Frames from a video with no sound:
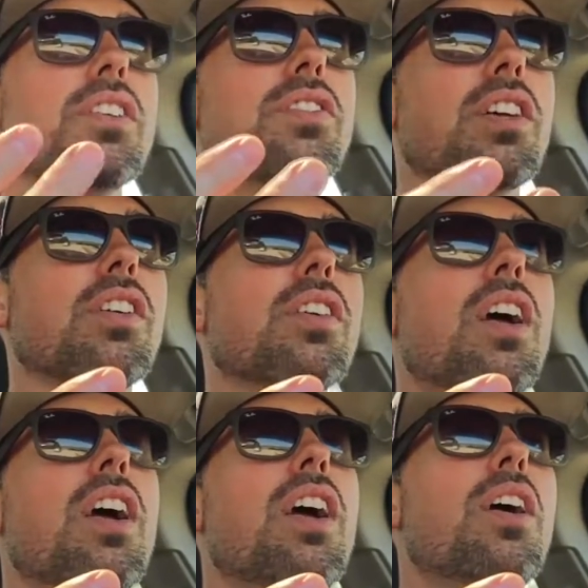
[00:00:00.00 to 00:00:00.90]
So
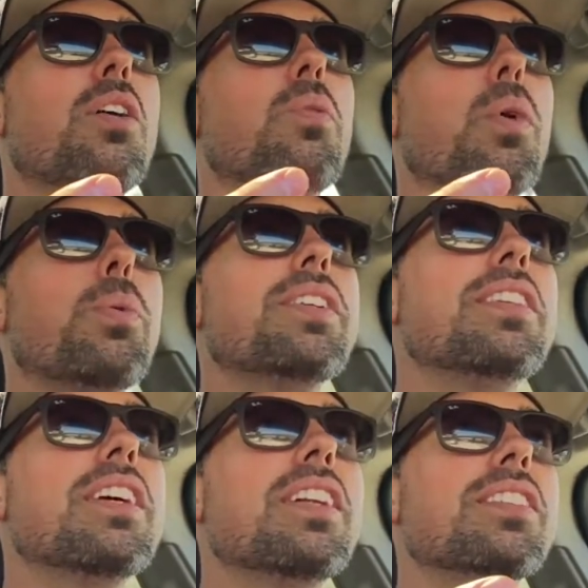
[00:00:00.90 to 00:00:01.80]
what we
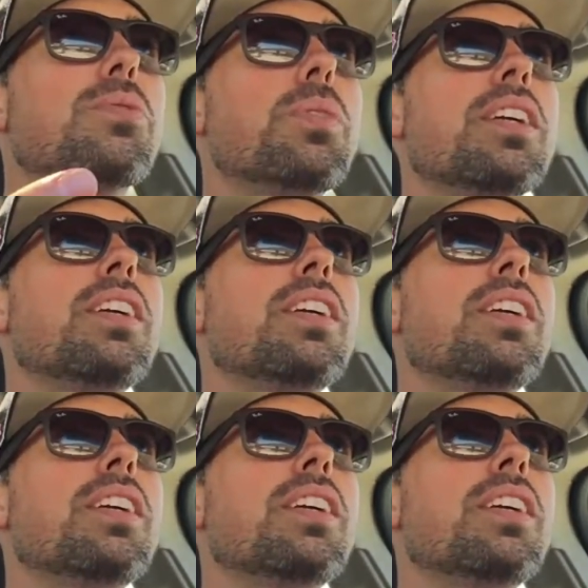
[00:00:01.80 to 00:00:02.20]
did is